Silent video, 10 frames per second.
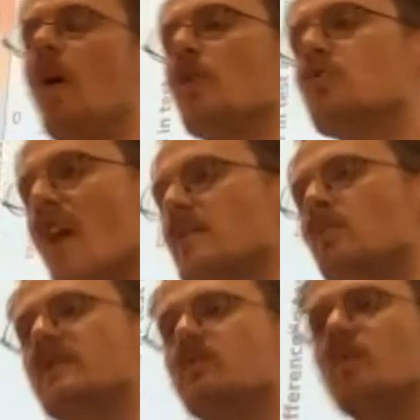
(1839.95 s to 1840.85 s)
On the
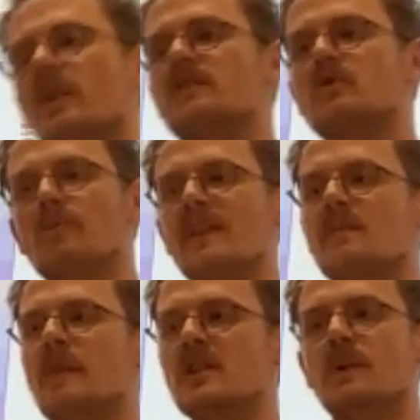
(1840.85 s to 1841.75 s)
right, we don't need to talk about that
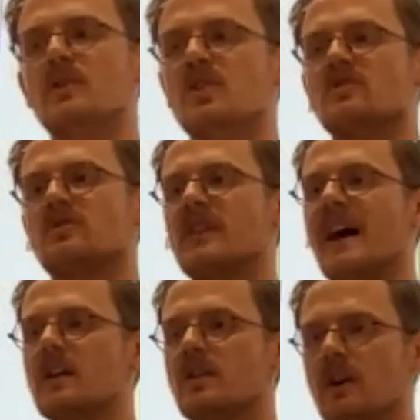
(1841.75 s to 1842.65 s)
much, but just to
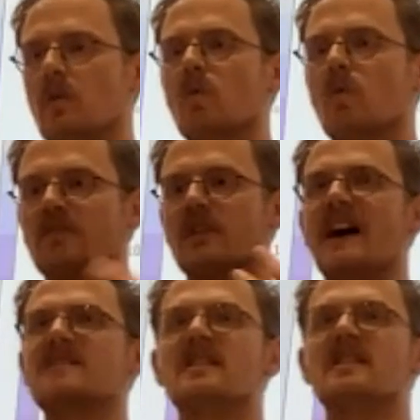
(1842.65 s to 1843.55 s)
say, one of the
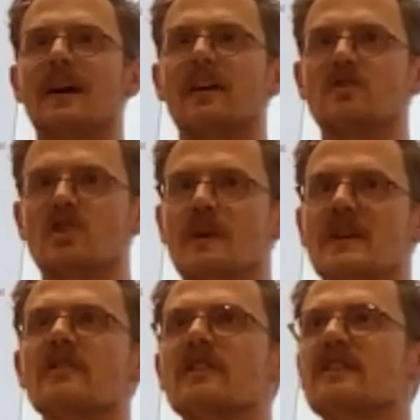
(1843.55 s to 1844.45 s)
nice things about our GP
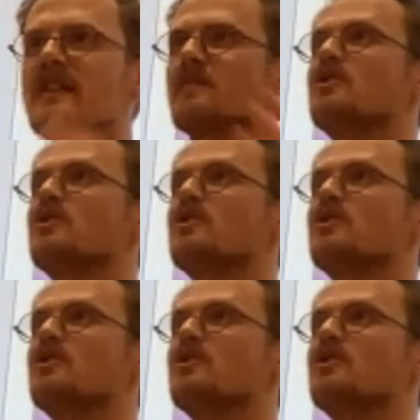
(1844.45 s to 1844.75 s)
surrogate, and